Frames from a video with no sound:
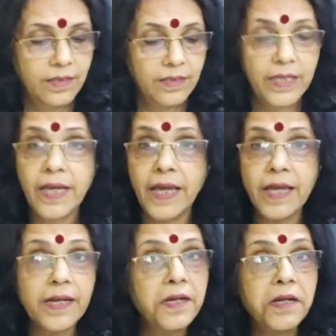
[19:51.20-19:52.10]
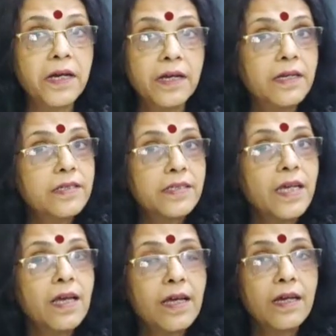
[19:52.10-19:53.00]
The hair in curlers,
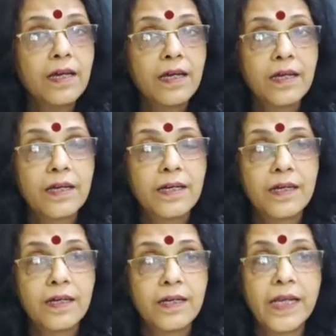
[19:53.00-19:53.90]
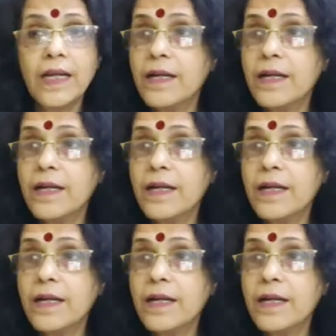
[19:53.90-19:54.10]
tell